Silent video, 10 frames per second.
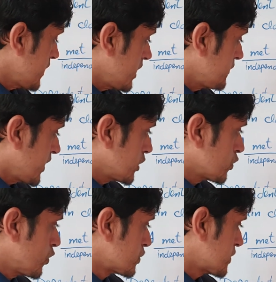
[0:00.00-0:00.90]
I
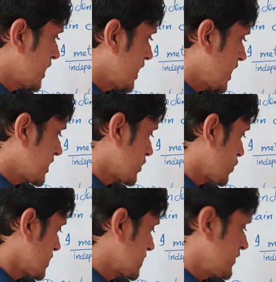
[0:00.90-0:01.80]
don't say other
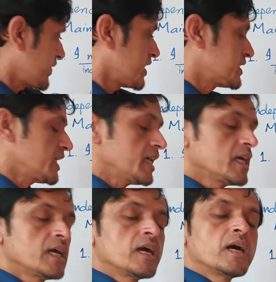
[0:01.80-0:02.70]
words, if I
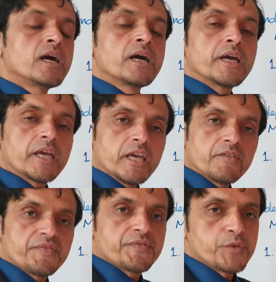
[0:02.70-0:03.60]
say,
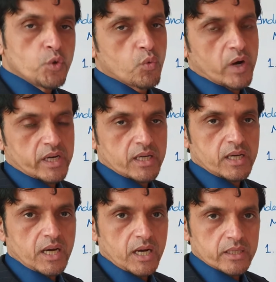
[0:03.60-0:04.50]
if you work
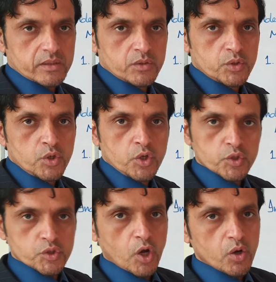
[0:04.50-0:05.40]
hard,
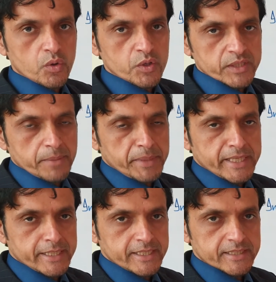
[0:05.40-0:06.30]
so the
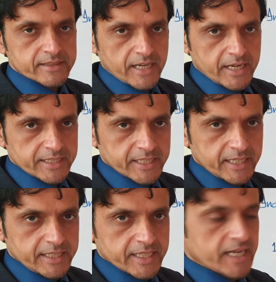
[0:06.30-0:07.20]
meaning is not
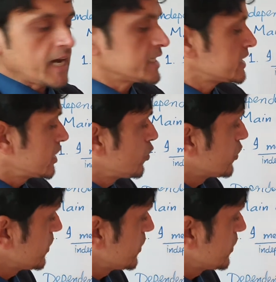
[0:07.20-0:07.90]
clear until we